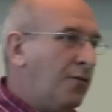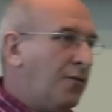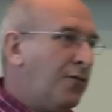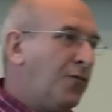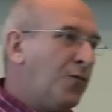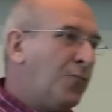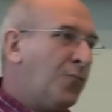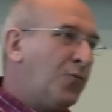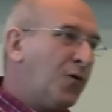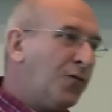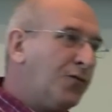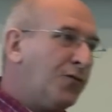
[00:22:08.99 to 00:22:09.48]

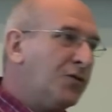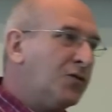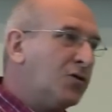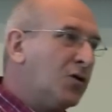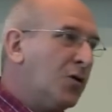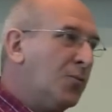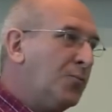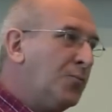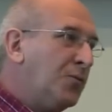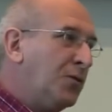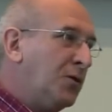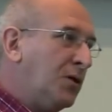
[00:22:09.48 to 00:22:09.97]
for-profit
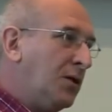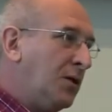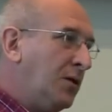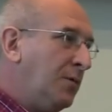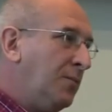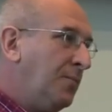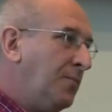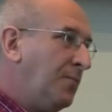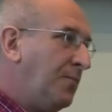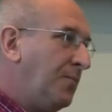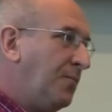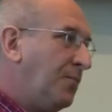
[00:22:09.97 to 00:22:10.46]

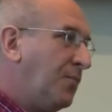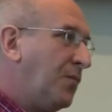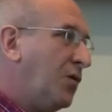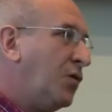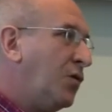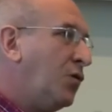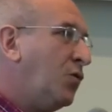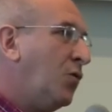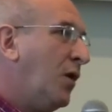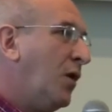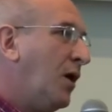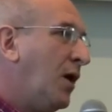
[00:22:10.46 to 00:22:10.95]
company,
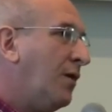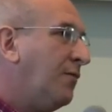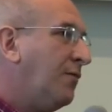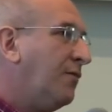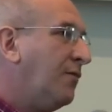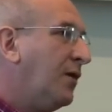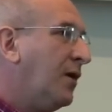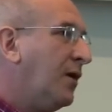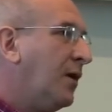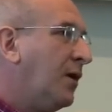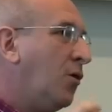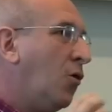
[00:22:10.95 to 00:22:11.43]
you have
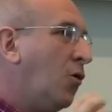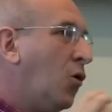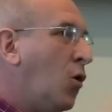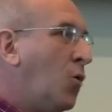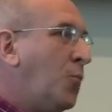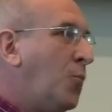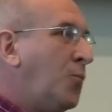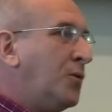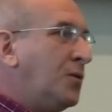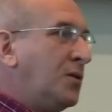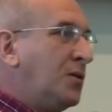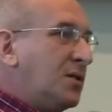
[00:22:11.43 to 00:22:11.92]
an
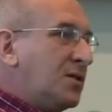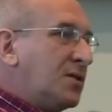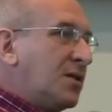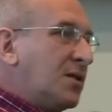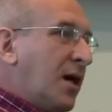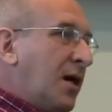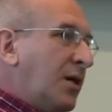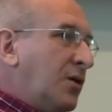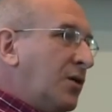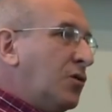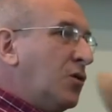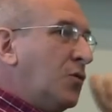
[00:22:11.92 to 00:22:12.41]
open
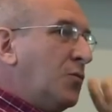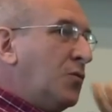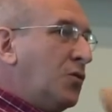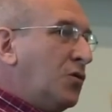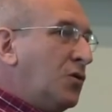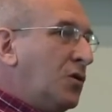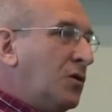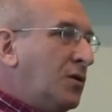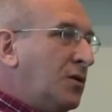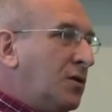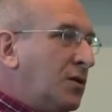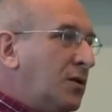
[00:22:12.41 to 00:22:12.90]
design
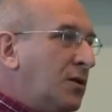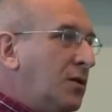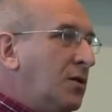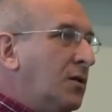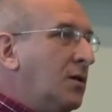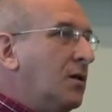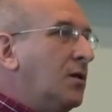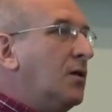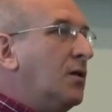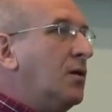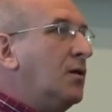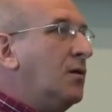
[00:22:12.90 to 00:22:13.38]
community
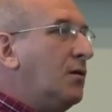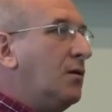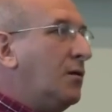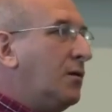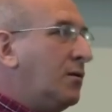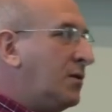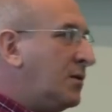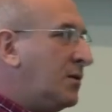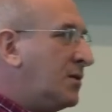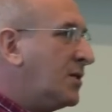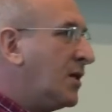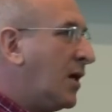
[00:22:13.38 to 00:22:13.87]

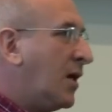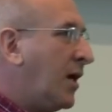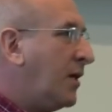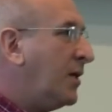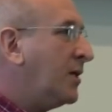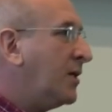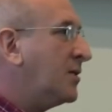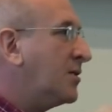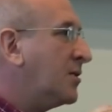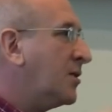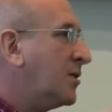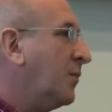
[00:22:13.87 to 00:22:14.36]

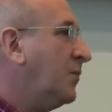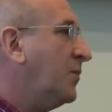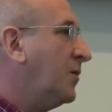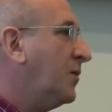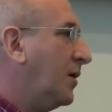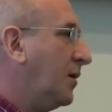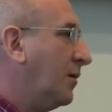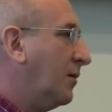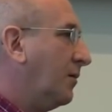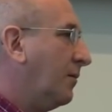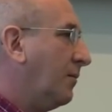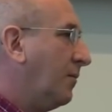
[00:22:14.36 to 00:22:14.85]
designing
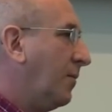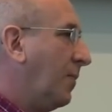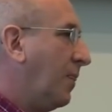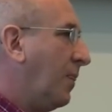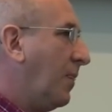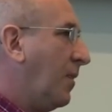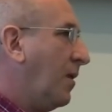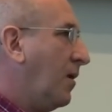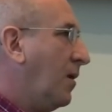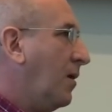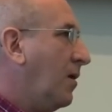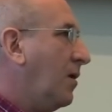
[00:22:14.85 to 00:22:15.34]
something.
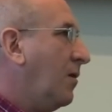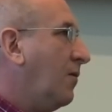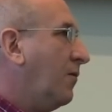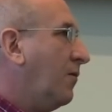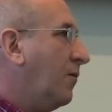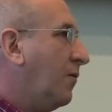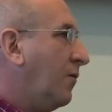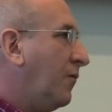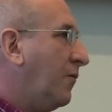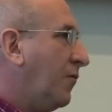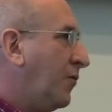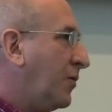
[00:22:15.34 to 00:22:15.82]

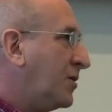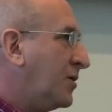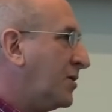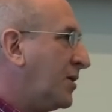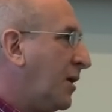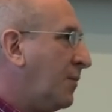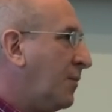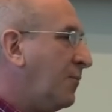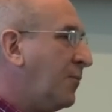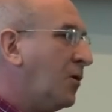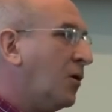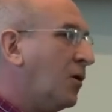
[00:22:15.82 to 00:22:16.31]
For
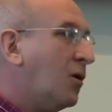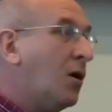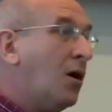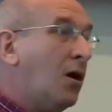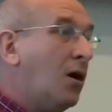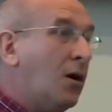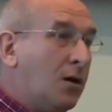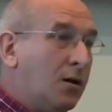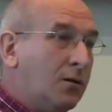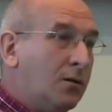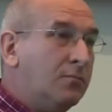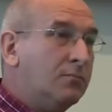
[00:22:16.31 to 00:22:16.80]
example, a
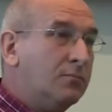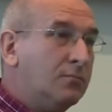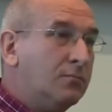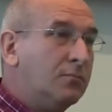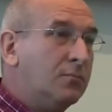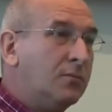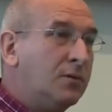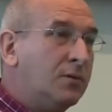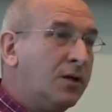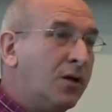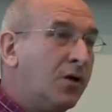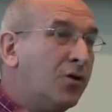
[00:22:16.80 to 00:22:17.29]
car.
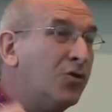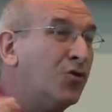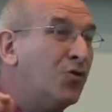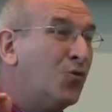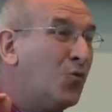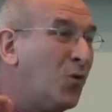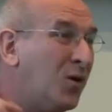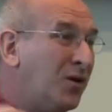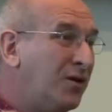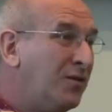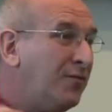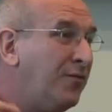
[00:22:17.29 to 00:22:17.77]
There are
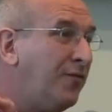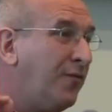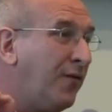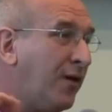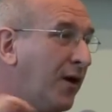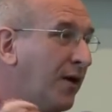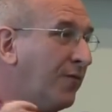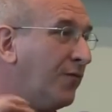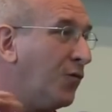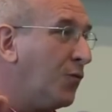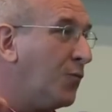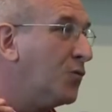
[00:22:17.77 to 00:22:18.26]

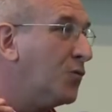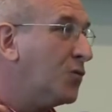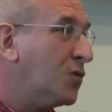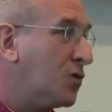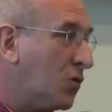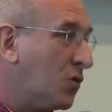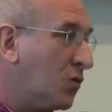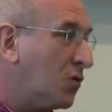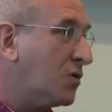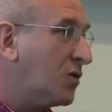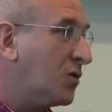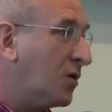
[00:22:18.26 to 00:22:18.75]
25 open
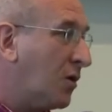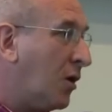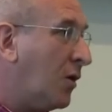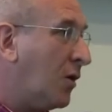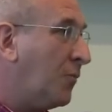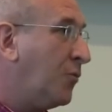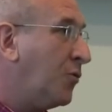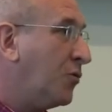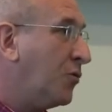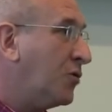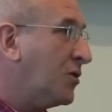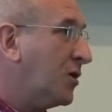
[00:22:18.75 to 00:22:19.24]
source
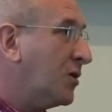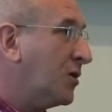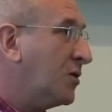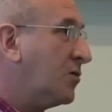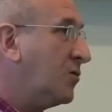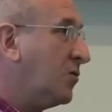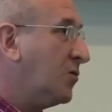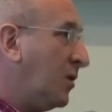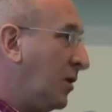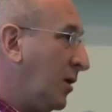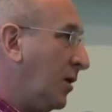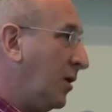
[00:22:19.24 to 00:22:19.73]
car
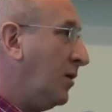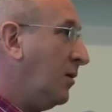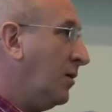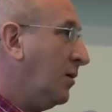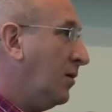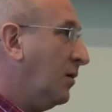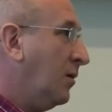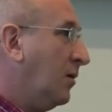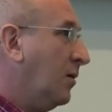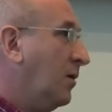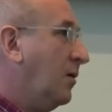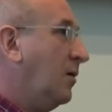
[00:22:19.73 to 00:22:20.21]
projects today.
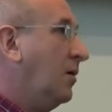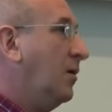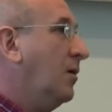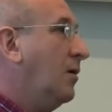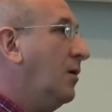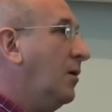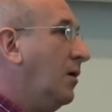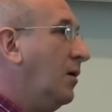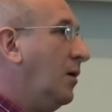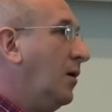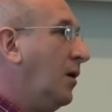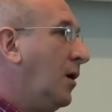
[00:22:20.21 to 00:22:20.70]

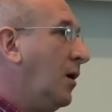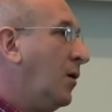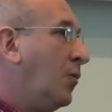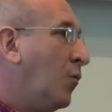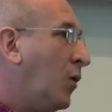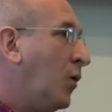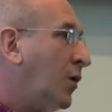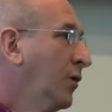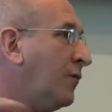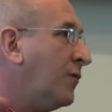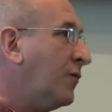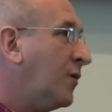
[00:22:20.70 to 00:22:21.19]

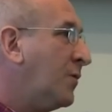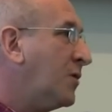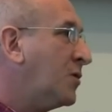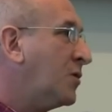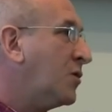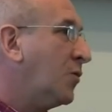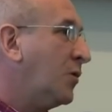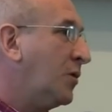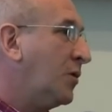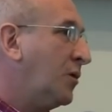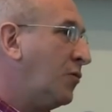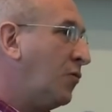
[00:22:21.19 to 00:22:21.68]
And one of them
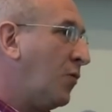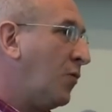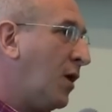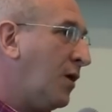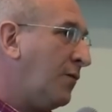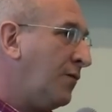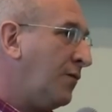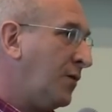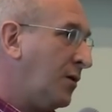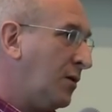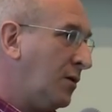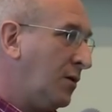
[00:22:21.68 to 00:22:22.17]
is already
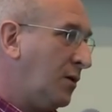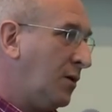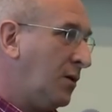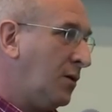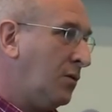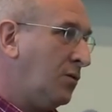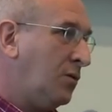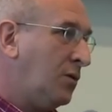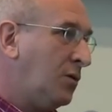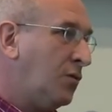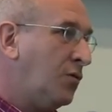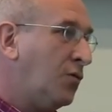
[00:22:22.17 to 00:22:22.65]
driving
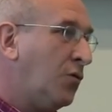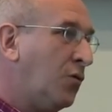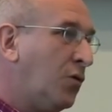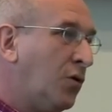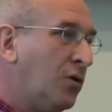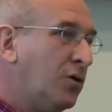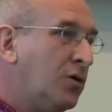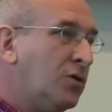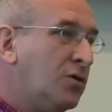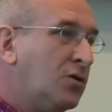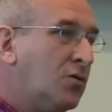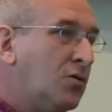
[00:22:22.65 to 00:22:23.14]
in
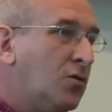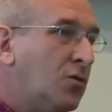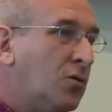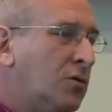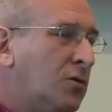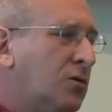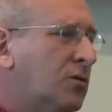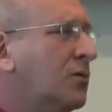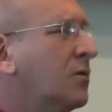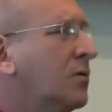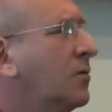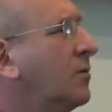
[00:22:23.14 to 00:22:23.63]
Detroit. It's
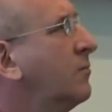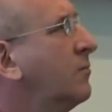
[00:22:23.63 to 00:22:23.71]
called,